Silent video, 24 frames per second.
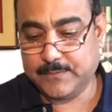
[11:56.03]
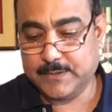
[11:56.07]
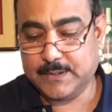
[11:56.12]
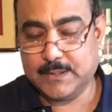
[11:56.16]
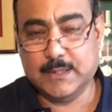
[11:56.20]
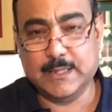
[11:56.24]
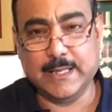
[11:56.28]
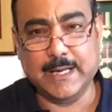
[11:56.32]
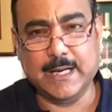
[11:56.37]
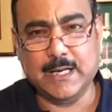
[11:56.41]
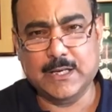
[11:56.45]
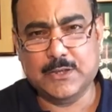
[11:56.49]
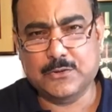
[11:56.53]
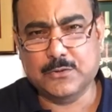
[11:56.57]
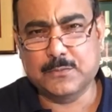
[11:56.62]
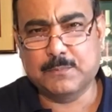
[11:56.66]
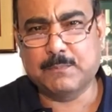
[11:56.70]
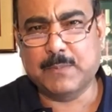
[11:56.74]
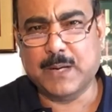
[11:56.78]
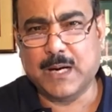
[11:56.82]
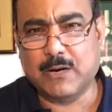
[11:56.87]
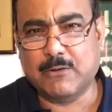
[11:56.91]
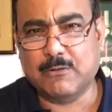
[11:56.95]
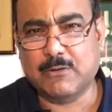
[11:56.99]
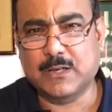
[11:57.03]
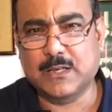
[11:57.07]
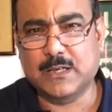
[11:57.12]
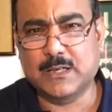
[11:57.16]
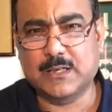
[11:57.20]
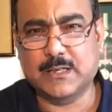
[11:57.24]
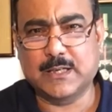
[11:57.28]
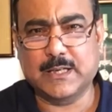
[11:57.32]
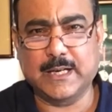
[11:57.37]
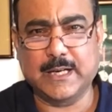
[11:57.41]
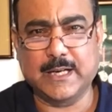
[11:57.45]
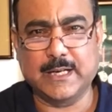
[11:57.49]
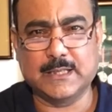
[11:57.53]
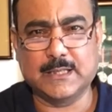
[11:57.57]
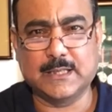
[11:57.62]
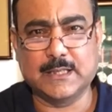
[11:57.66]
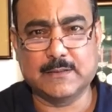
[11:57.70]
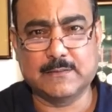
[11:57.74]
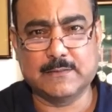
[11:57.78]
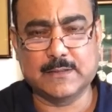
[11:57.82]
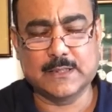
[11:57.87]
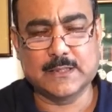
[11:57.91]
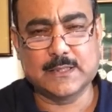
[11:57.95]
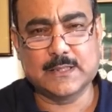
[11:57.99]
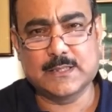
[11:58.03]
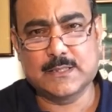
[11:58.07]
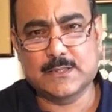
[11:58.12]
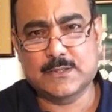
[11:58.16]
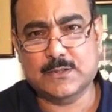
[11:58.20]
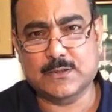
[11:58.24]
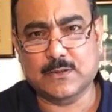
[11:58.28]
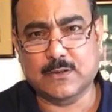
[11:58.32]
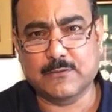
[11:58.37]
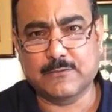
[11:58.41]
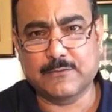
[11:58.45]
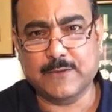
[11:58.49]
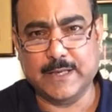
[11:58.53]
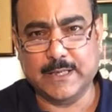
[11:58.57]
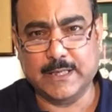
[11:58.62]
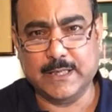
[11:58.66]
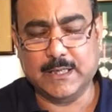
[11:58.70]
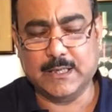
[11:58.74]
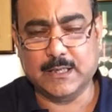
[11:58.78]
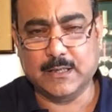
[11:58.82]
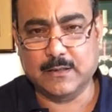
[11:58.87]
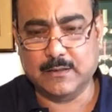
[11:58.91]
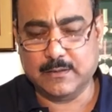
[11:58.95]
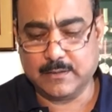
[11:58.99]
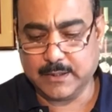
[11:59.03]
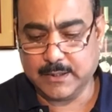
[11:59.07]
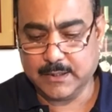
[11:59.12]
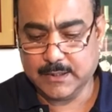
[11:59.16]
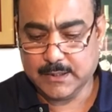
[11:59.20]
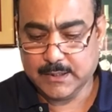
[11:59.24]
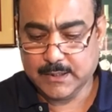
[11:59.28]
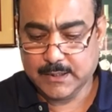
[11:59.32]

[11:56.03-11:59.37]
linked to power and governance of any country.